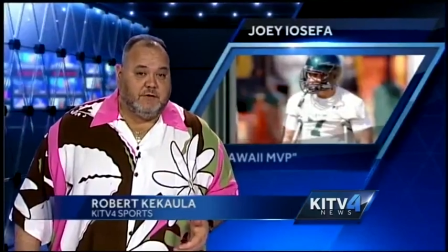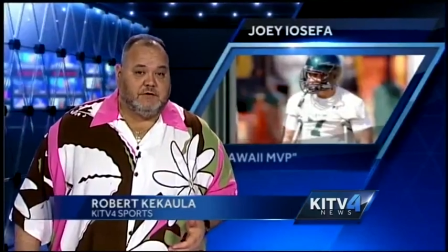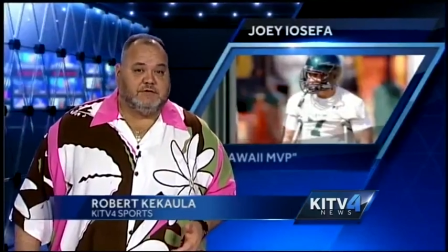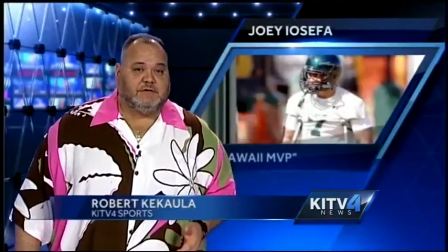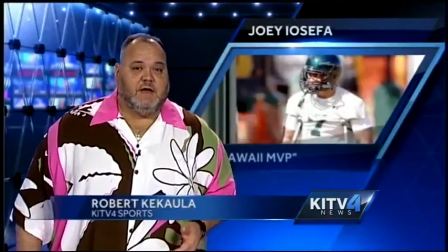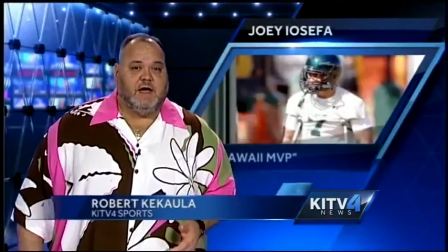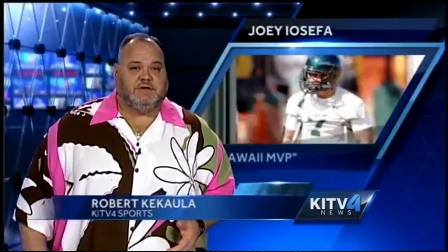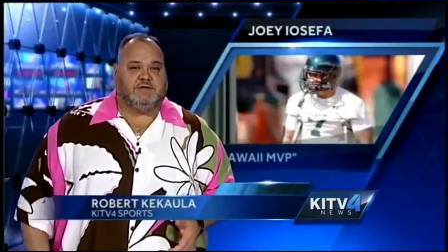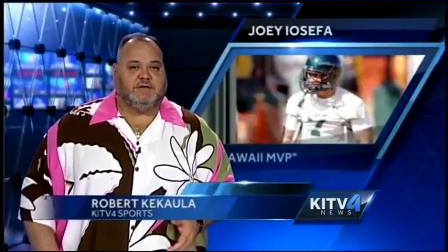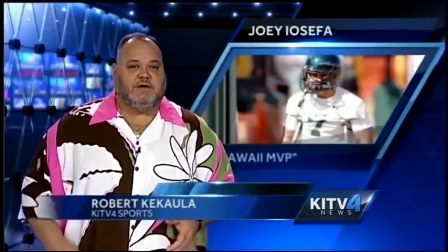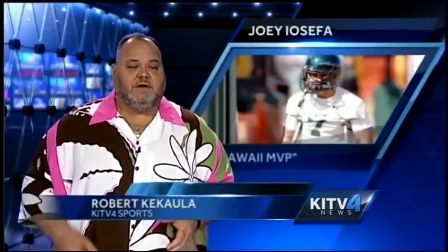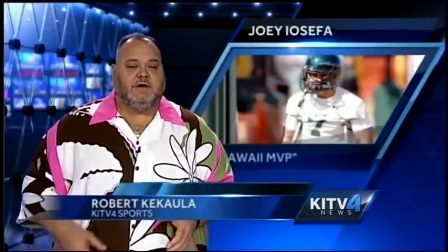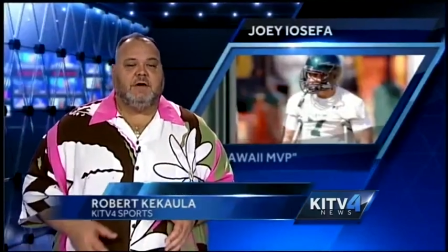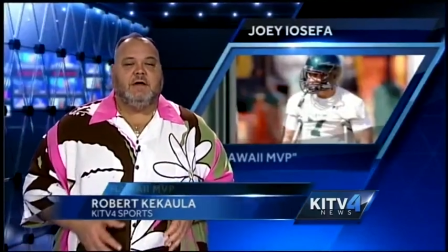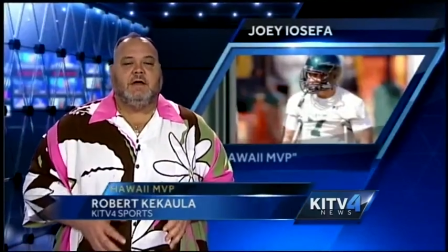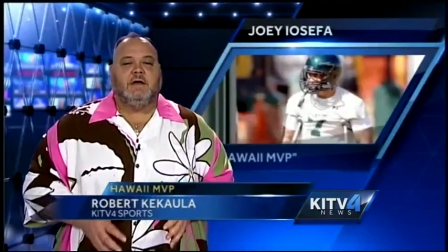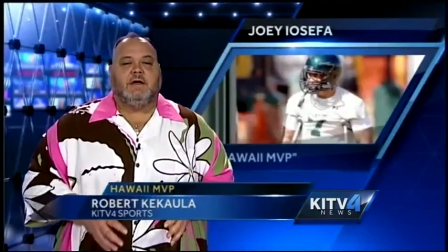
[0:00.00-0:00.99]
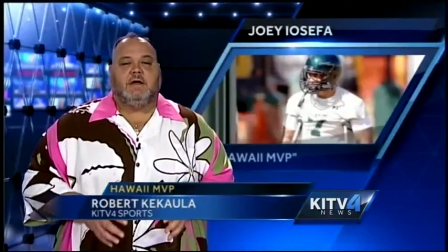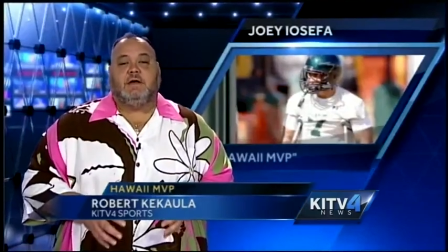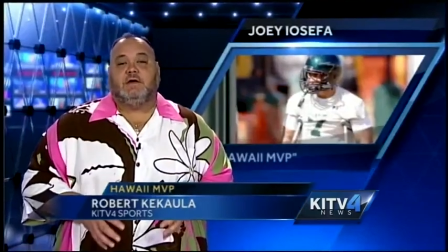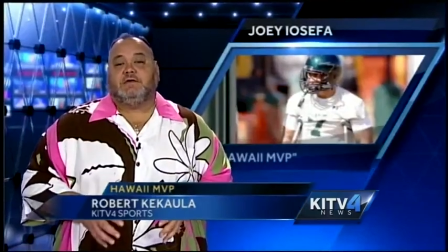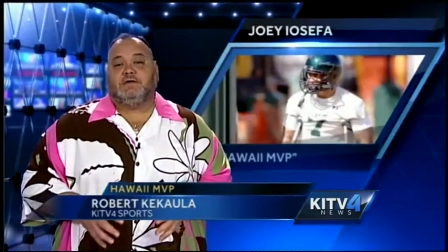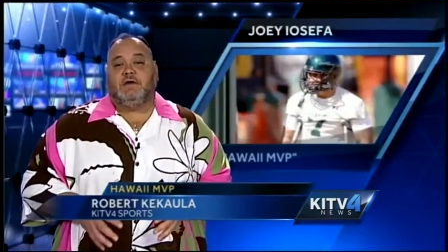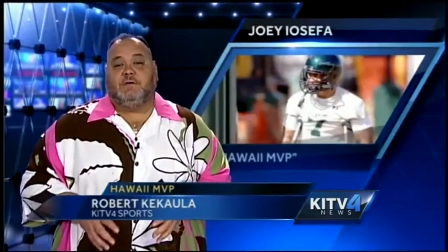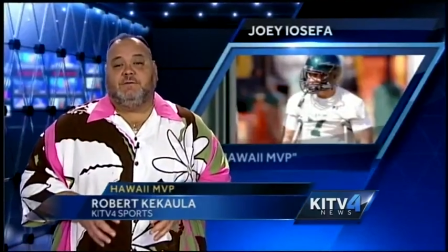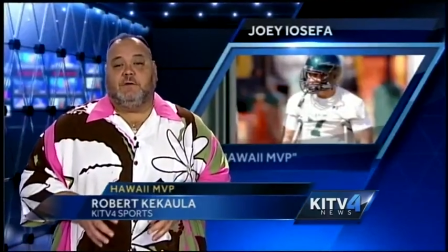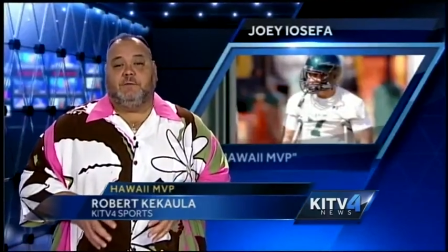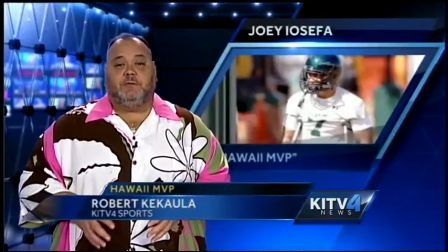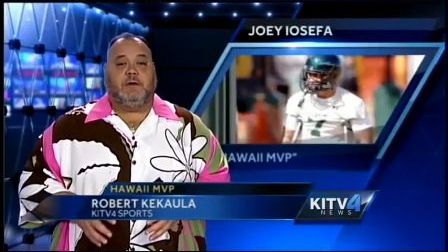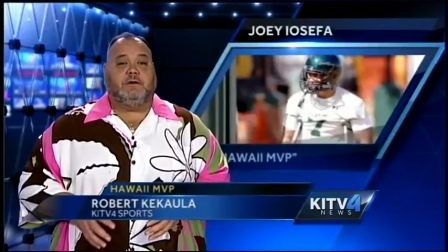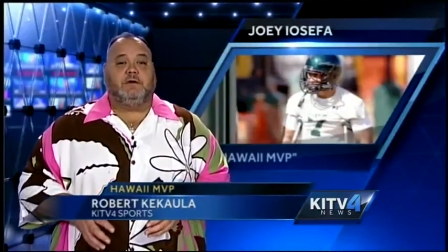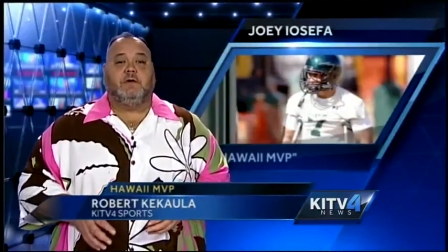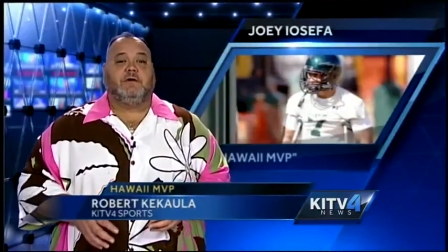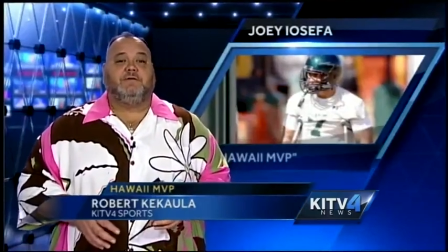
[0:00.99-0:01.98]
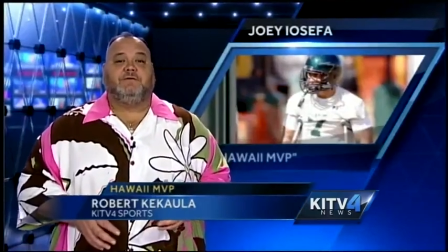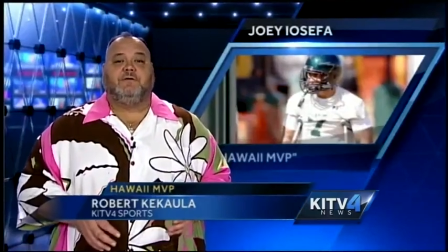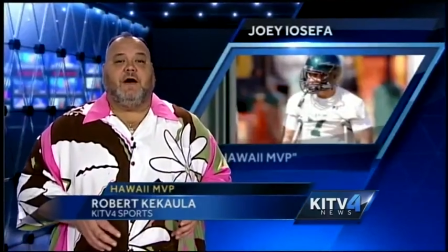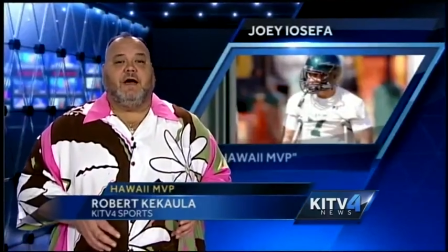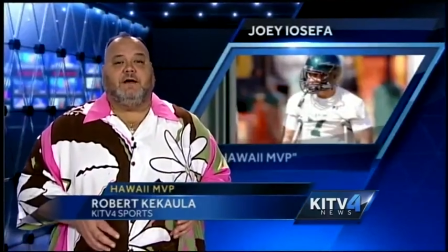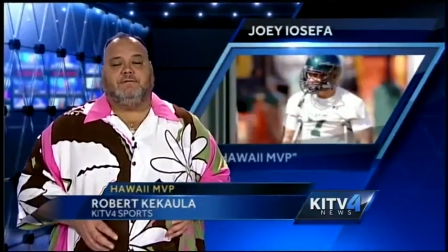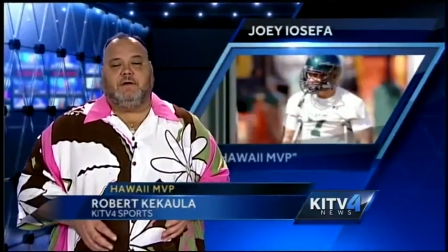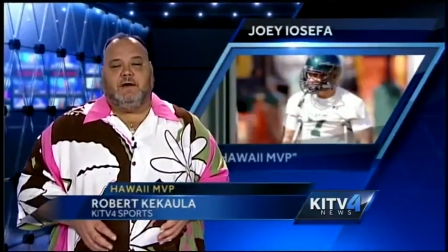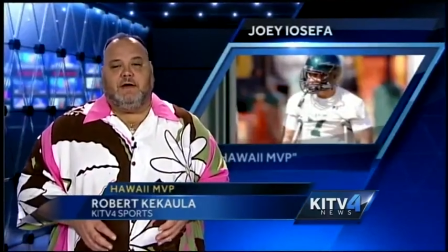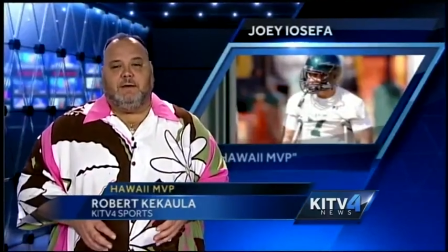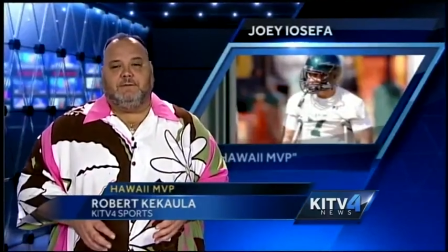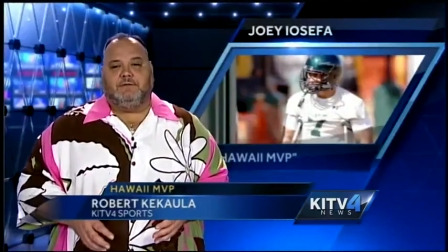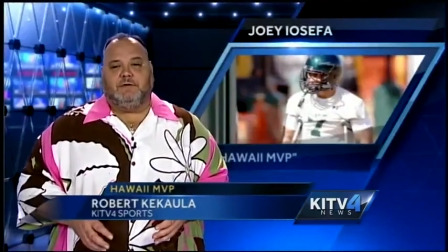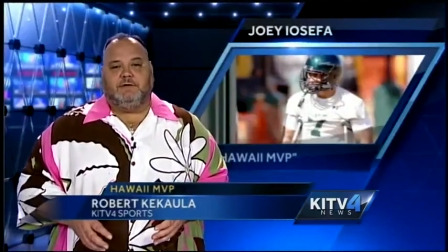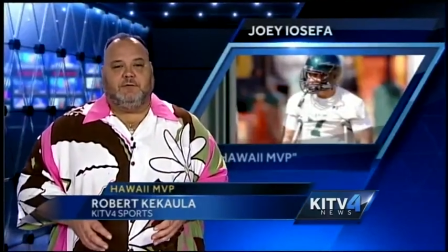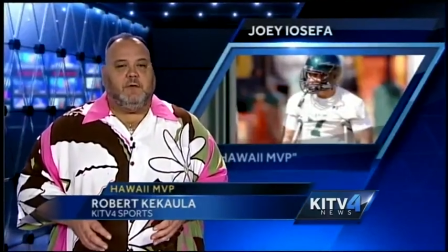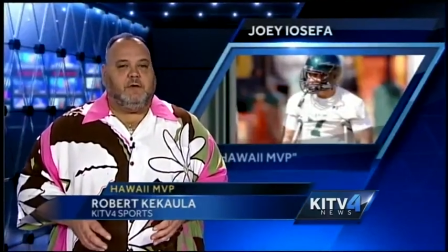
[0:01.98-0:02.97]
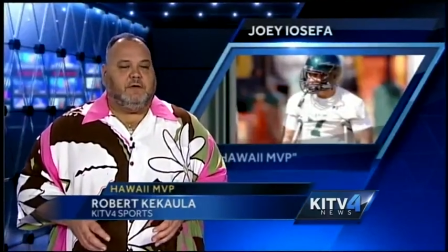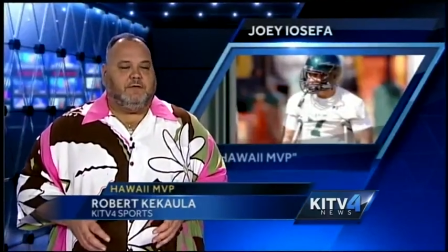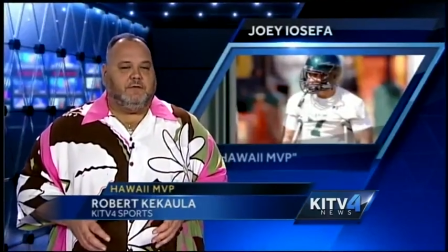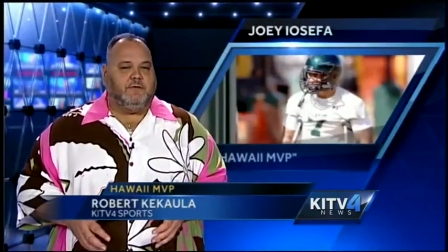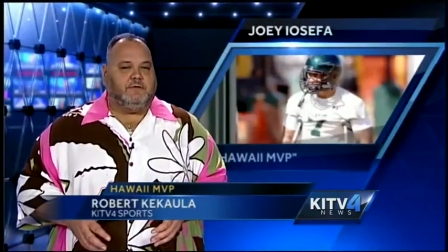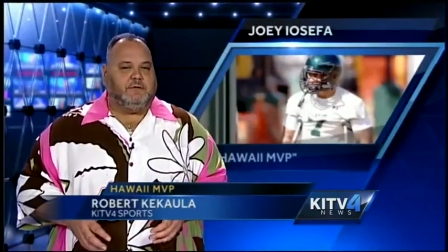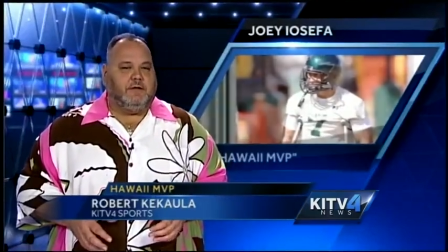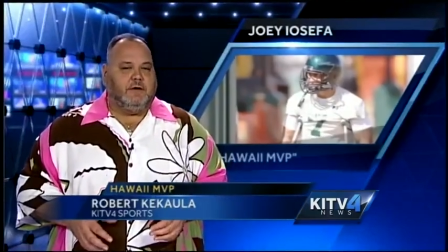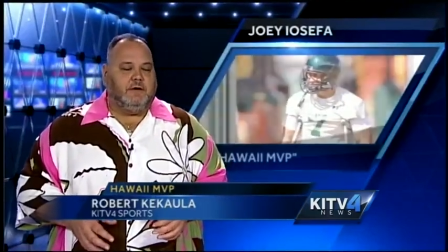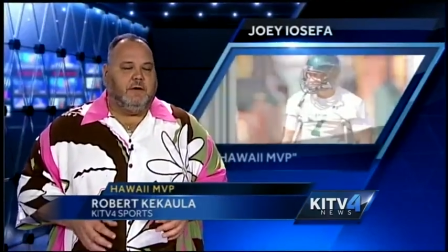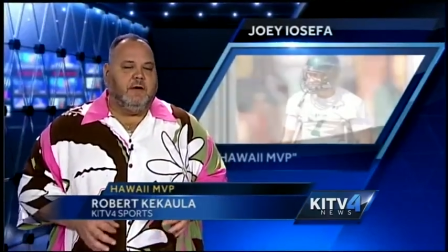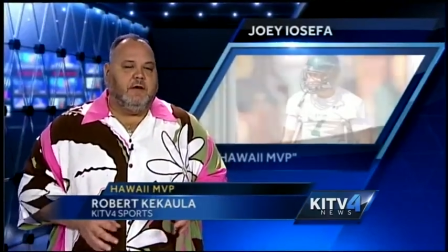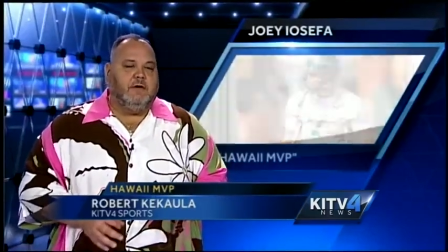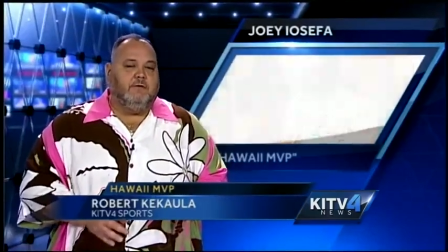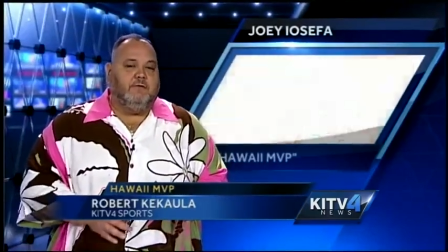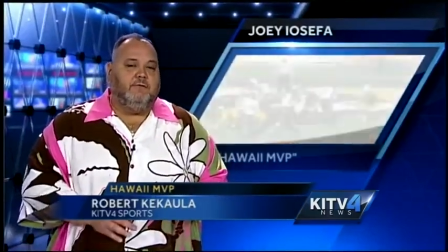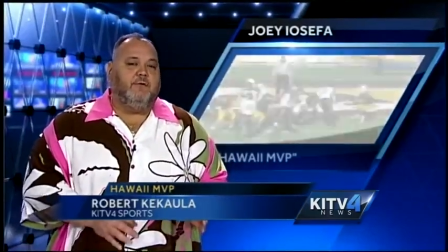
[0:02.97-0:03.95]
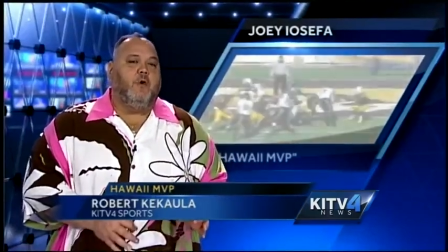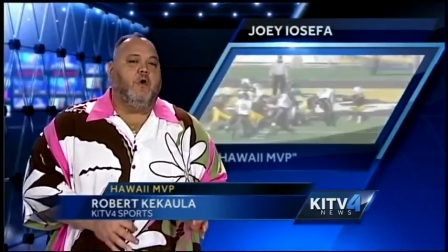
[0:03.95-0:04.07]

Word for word: drills last year, Iosefa played only five games in 2013.